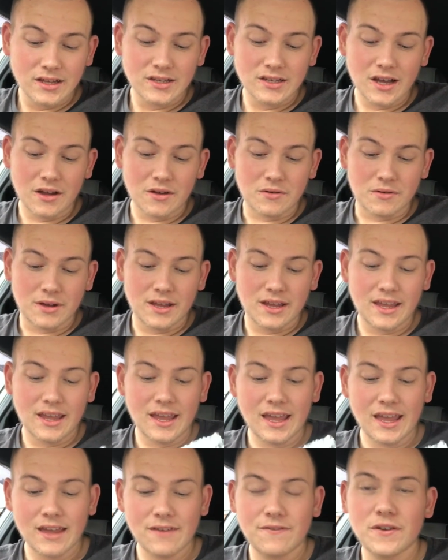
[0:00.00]
So
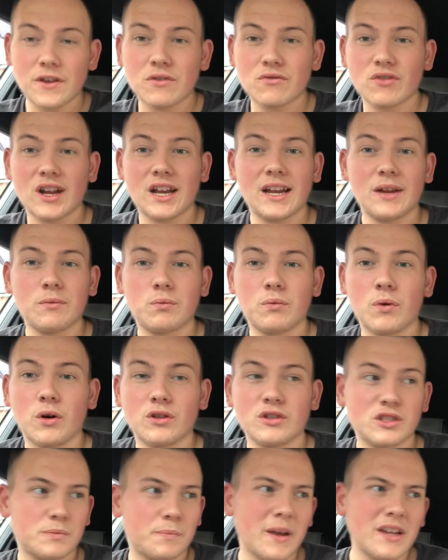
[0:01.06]
if you really
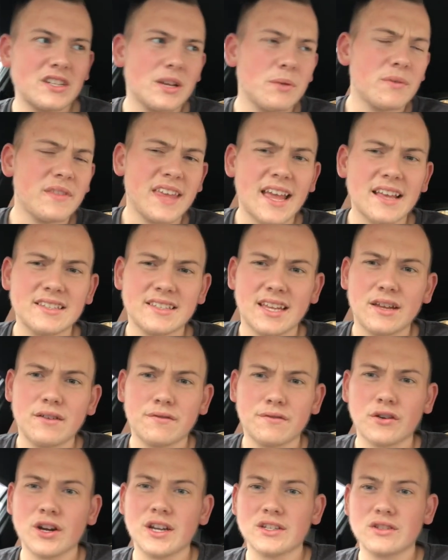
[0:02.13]
want, especially with the
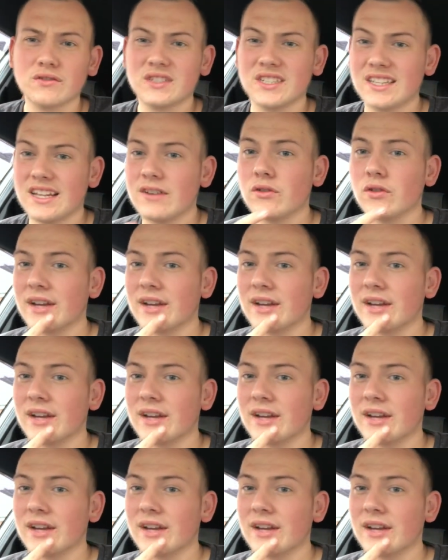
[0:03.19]
ST3s, obviously they've